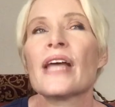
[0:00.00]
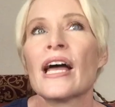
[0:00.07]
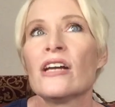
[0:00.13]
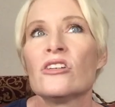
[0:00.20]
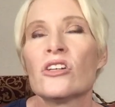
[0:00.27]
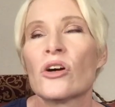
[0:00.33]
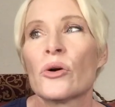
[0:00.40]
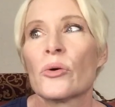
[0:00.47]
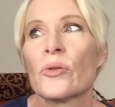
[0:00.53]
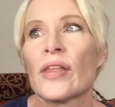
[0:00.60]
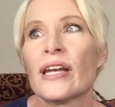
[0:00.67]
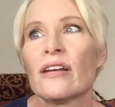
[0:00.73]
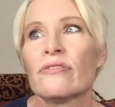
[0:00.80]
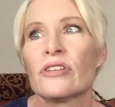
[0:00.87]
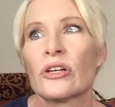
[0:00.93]
I know
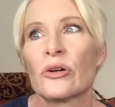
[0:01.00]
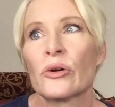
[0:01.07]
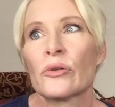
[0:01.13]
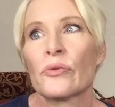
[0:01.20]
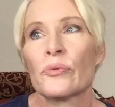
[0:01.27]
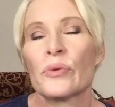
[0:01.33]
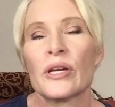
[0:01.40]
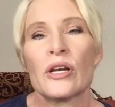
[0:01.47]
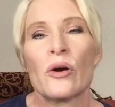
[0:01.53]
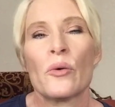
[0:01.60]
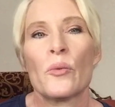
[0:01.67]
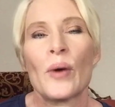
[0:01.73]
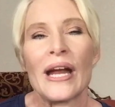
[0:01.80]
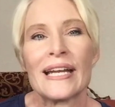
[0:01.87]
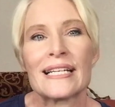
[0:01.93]
that if you're, you know,
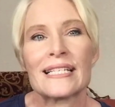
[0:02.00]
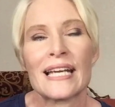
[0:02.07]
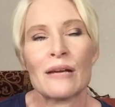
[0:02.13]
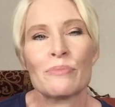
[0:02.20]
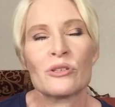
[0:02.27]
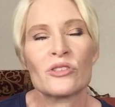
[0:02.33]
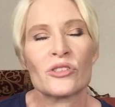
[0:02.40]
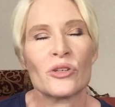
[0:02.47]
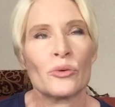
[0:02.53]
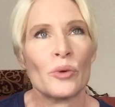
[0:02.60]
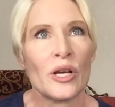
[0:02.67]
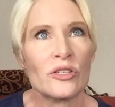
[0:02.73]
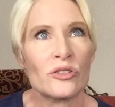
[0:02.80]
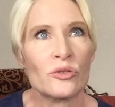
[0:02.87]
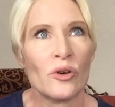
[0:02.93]
waiting tables in a
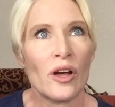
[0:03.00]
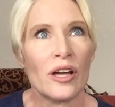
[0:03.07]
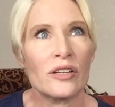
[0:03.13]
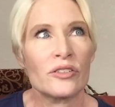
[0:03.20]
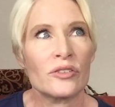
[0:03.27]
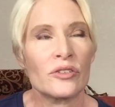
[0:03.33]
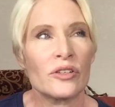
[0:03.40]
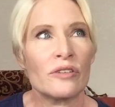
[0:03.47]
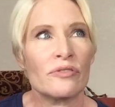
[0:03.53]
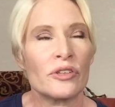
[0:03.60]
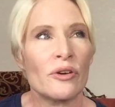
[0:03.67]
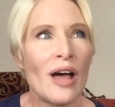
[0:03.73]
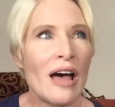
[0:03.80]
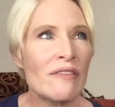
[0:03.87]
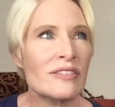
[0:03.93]
restaurant or if
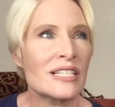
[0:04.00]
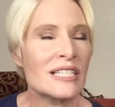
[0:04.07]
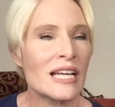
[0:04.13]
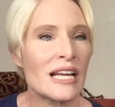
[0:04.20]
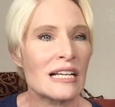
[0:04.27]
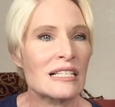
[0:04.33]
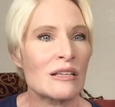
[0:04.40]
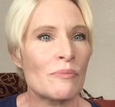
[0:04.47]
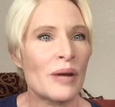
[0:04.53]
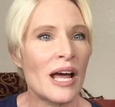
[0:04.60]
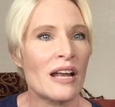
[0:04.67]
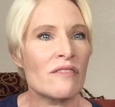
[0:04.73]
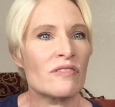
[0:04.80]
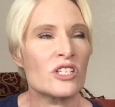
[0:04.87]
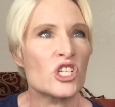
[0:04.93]
you have to take some
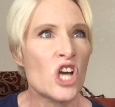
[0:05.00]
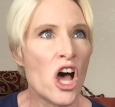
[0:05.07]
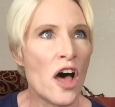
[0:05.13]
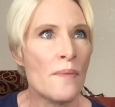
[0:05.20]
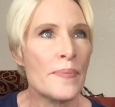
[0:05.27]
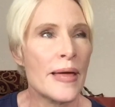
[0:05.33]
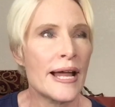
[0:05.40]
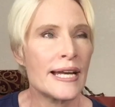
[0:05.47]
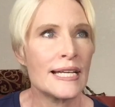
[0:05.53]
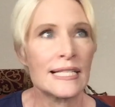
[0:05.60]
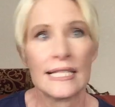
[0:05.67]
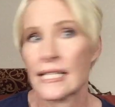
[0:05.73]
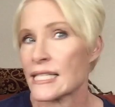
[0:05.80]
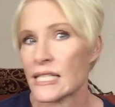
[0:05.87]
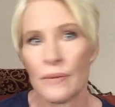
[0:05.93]
kind of a job that
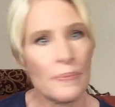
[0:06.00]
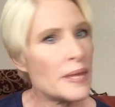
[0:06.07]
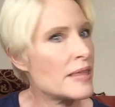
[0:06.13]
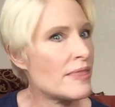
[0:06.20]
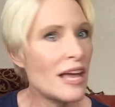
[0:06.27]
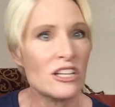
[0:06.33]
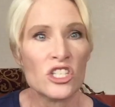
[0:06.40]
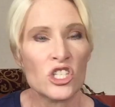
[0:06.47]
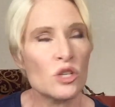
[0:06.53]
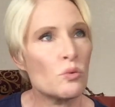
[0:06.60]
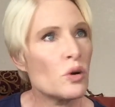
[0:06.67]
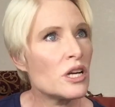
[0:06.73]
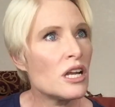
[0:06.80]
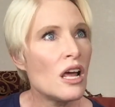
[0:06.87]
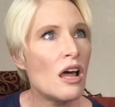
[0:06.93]
isn't something that you
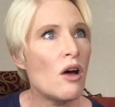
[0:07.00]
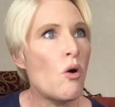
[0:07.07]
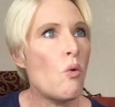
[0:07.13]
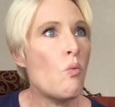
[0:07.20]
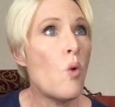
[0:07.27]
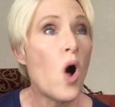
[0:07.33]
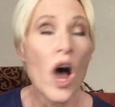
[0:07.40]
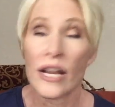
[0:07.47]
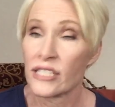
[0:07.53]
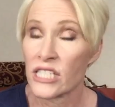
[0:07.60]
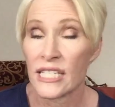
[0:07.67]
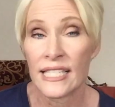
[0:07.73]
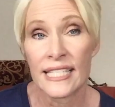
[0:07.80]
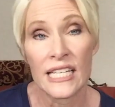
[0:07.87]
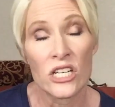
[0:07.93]
would want
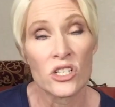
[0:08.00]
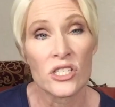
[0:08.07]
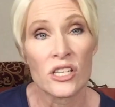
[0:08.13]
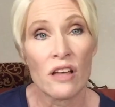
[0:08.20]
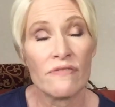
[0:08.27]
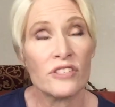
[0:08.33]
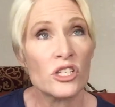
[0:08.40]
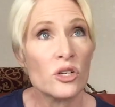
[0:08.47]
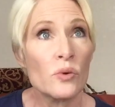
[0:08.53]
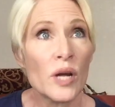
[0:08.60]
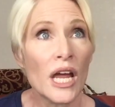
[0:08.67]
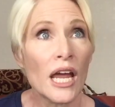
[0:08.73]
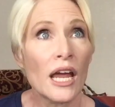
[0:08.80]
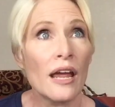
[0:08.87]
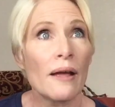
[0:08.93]
to see yourself
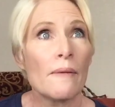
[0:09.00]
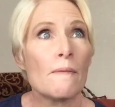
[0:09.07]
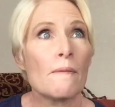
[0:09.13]
doing,